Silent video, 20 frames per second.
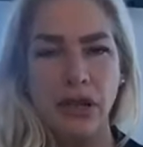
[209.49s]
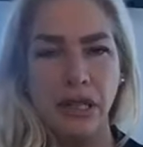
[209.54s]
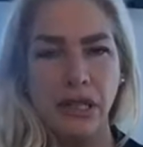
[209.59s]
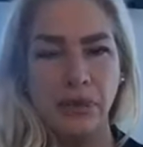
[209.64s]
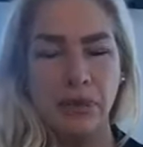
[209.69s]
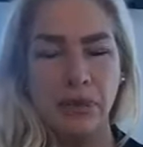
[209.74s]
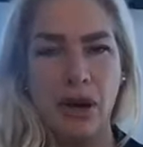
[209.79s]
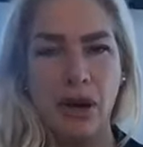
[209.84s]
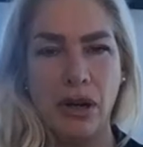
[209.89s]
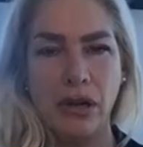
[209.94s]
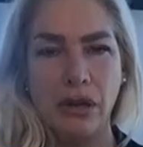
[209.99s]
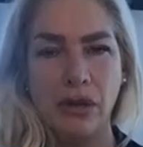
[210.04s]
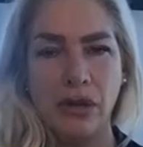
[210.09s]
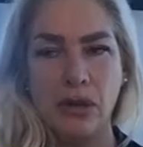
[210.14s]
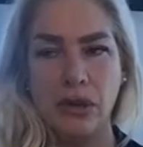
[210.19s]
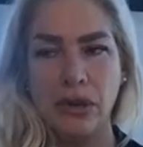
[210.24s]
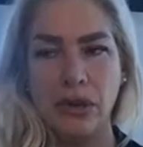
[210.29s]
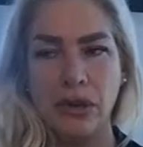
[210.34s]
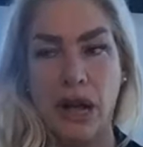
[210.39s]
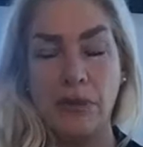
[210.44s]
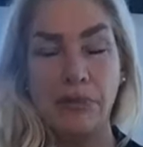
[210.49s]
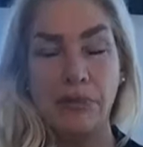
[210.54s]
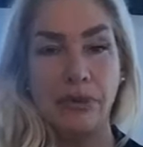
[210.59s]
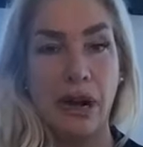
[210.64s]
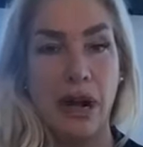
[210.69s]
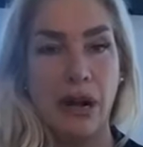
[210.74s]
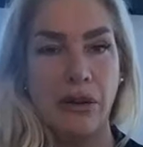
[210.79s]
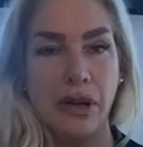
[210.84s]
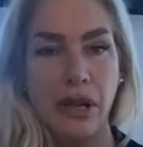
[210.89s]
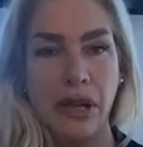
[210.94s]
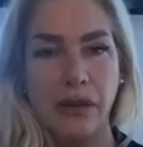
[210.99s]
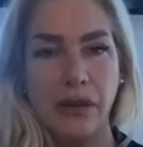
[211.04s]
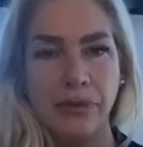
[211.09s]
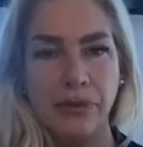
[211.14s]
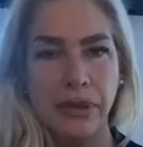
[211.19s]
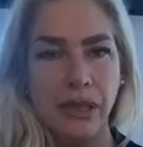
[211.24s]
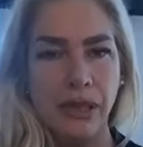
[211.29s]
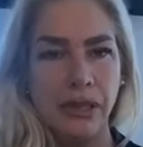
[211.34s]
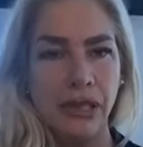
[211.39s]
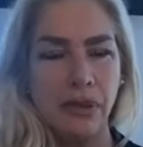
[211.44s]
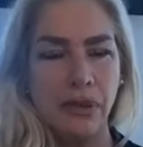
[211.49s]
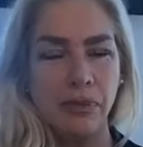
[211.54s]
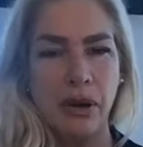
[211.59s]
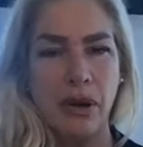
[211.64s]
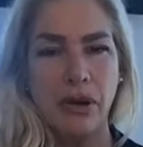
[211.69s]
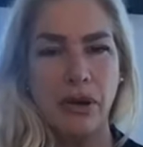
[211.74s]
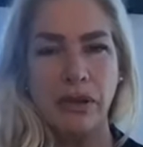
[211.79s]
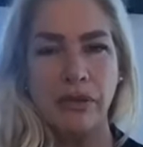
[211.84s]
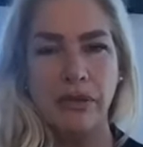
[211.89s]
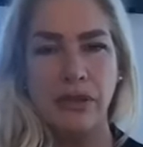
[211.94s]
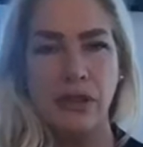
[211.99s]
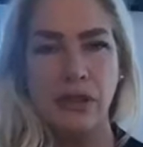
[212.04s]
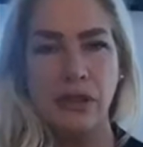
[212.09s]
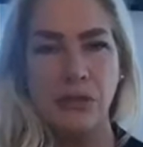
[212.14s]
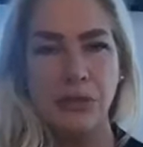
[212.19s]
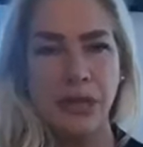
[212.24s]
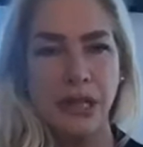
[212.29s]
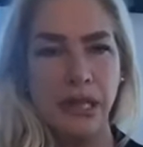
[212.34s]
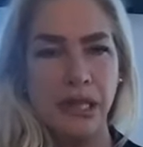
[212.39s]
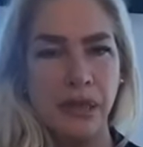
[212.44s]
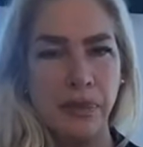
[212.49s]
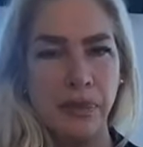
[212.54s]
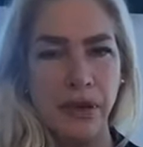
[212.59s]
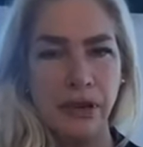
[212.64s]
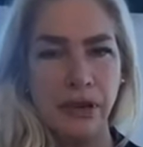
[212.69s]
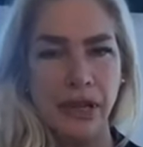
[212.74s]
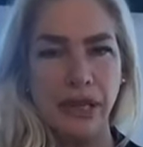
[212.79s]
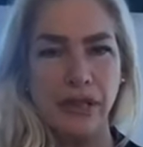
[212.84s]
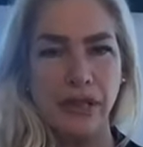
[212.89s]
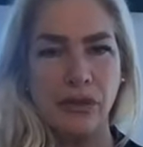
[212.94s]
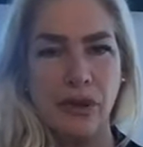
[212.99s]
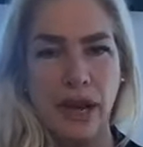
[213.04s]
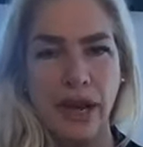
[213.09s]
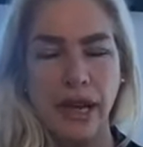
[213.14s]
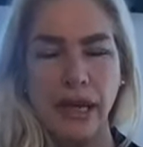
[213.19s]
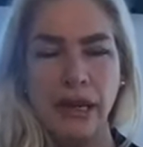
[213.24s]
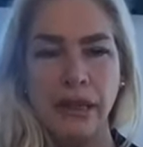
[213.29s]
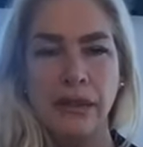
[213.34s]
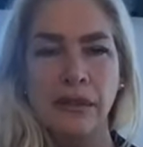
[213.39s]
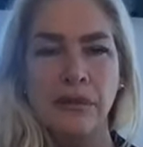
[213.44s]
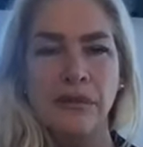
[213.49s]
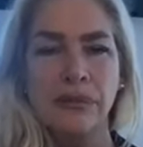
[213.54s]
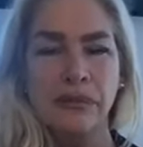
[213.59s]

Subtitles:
It's part or not proud of, because it's part of the human experience, right?